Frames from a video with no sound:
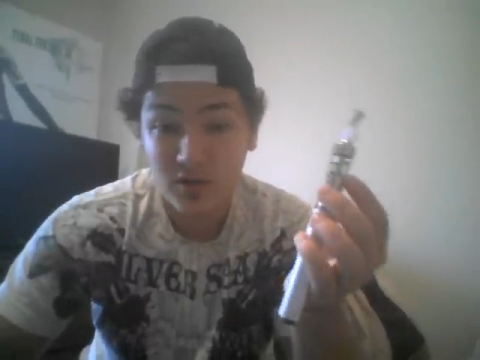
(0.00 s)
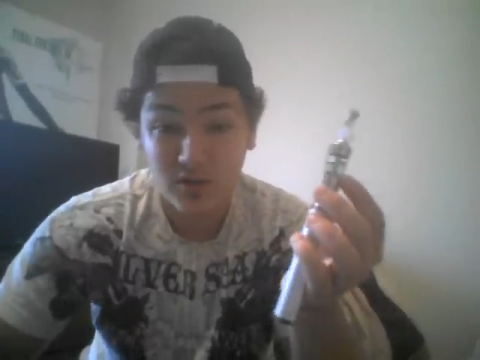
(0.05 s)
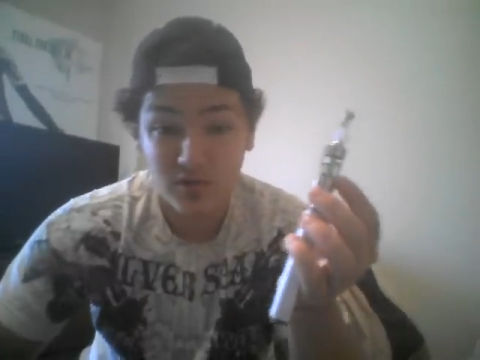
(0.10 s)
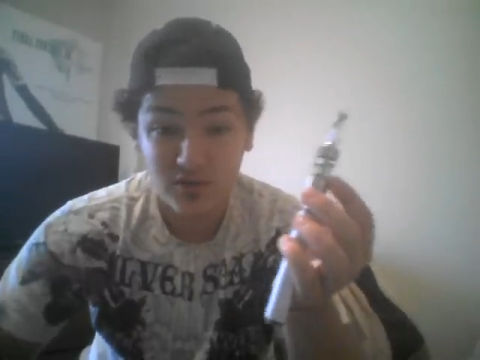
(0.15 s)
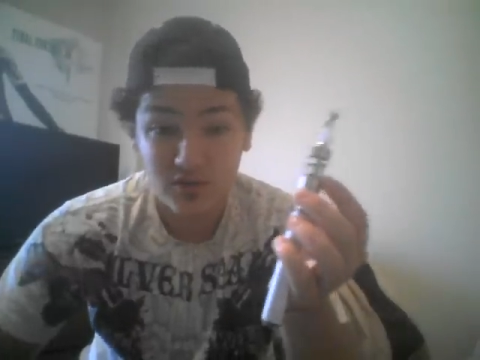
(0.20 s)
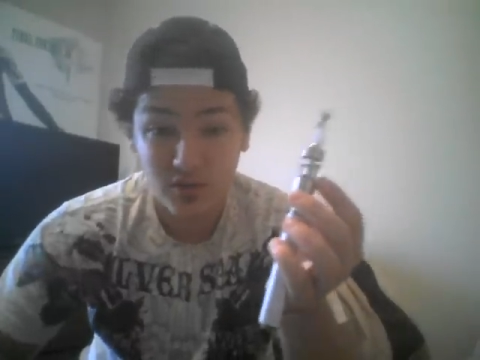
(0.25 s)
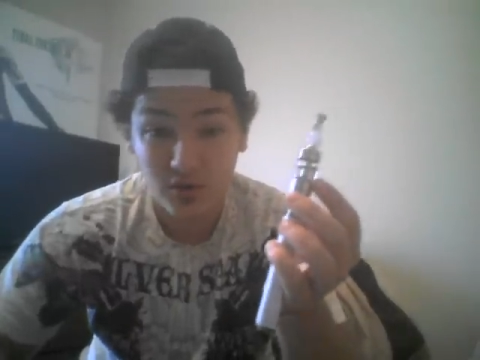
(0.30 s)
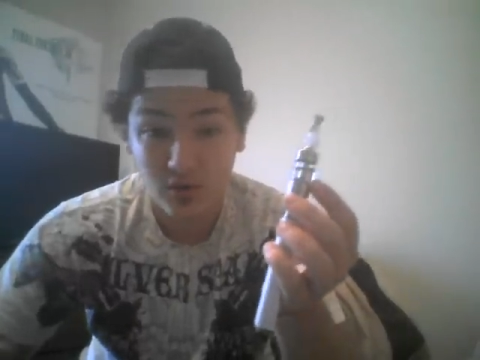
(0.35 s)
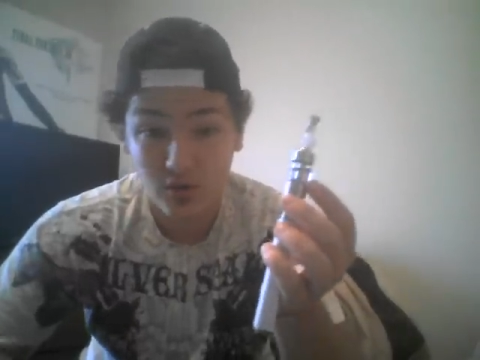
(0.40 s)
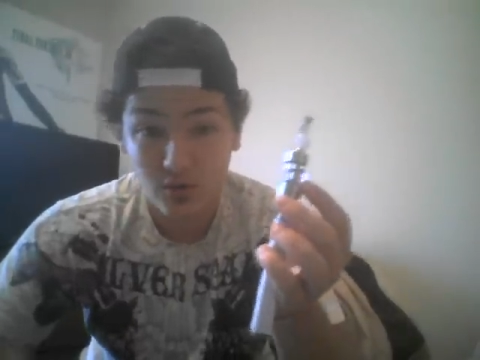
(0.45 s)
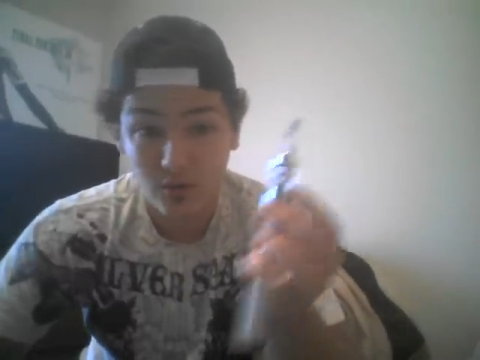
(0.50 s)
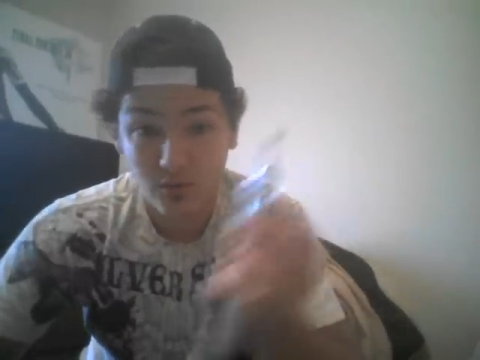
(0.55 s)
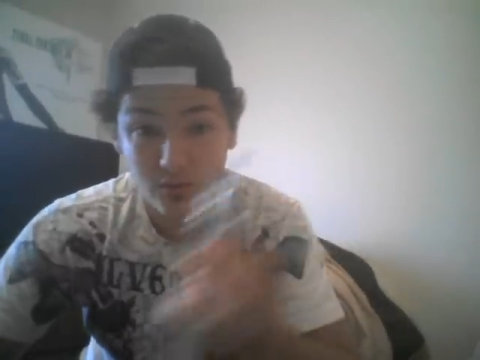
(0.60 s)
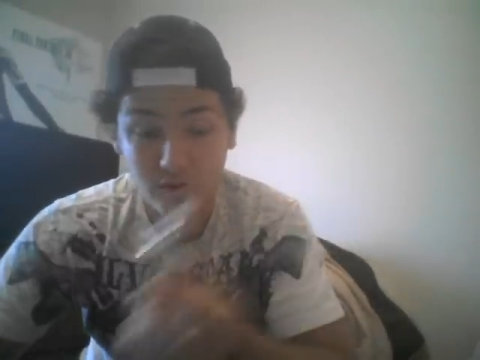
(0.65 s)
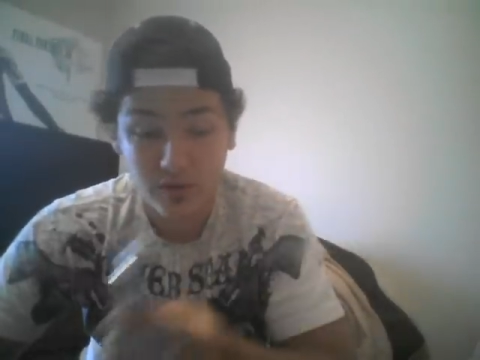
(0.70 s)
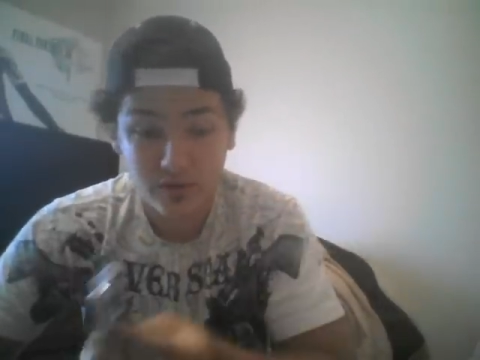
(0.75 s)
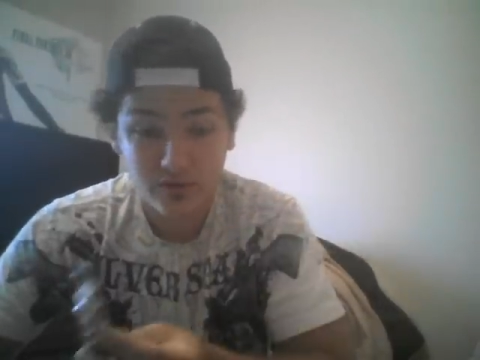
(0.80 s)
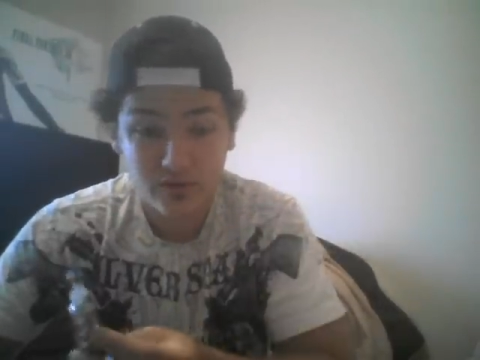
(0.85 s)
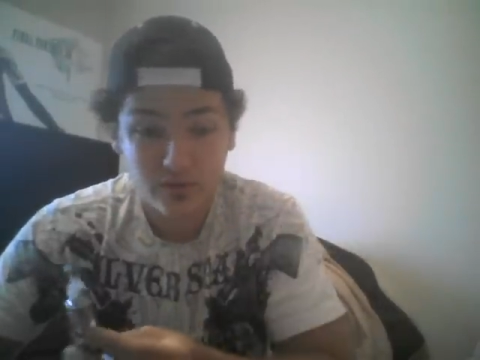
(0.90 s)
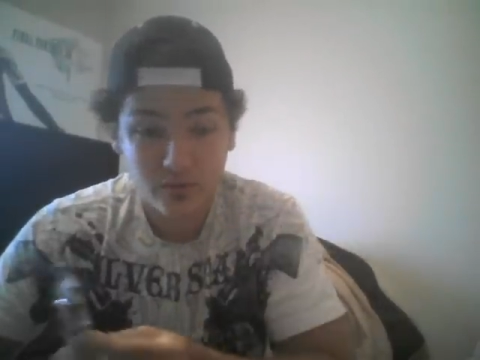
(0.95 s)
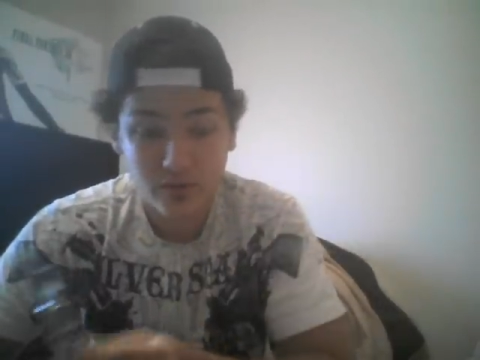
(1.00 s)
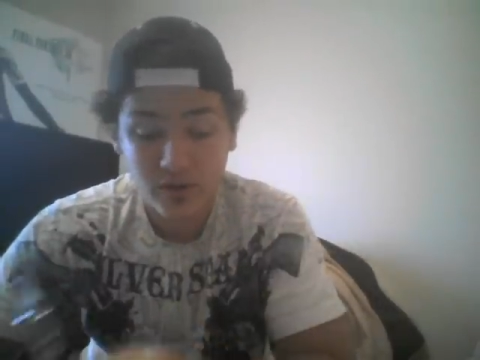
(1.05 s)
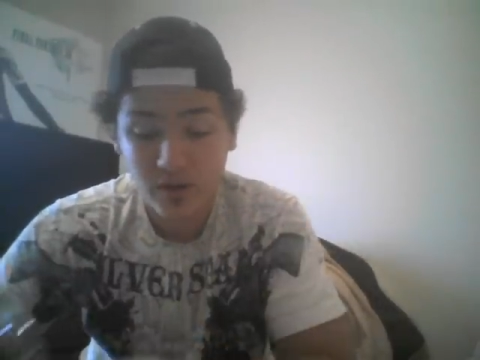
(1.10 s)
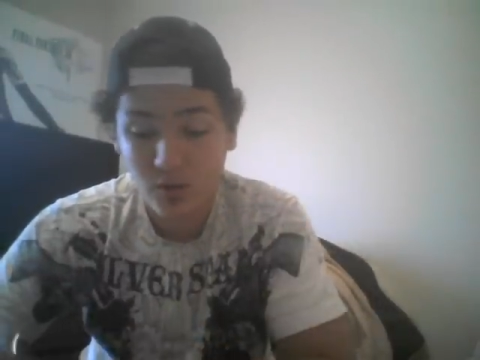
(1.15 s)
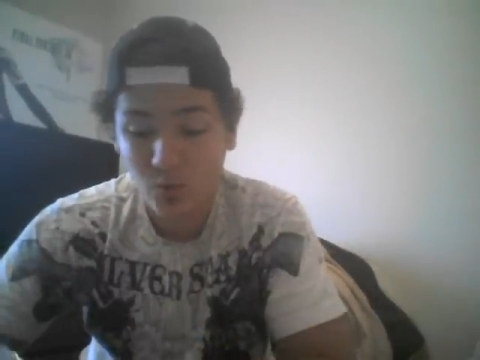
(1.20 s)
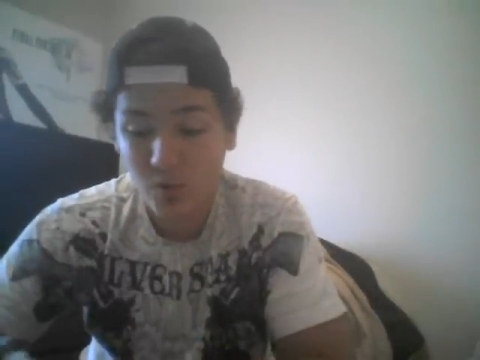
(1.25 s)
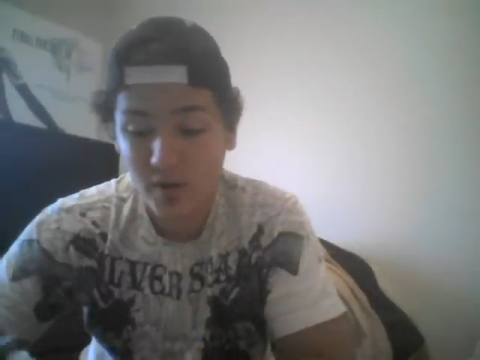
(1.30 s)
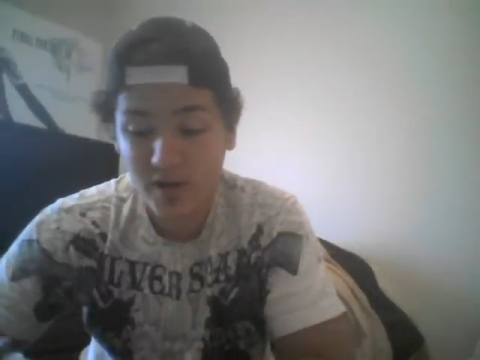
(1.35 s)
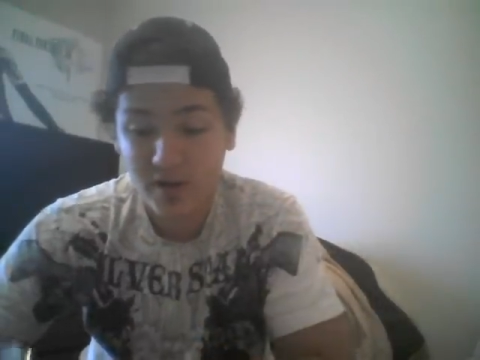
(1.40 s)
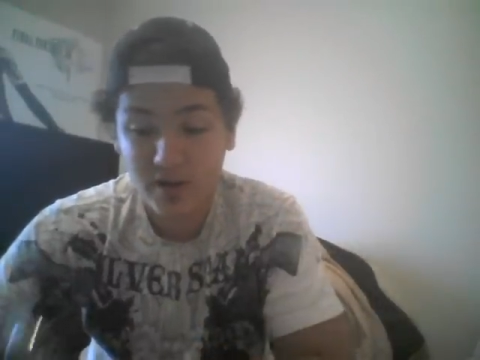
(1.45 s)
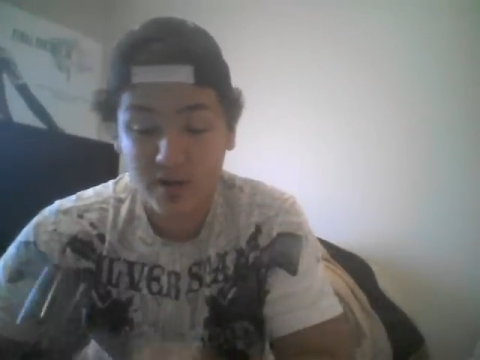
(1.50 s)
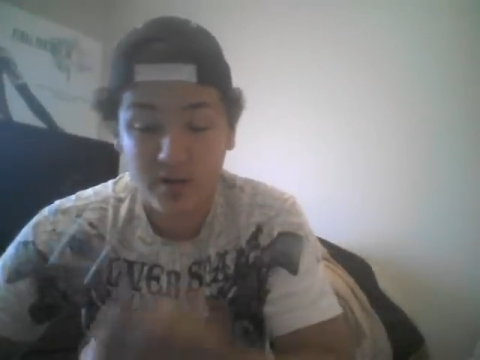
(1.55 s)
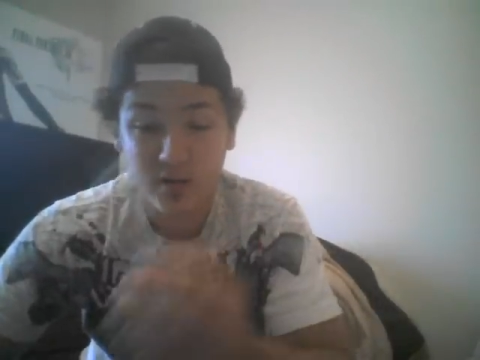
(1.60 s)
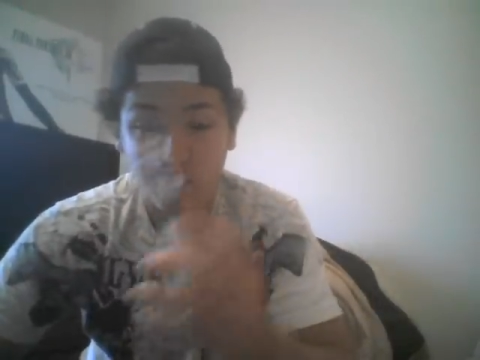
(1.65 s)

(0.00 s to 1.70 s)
So a 2-day wait,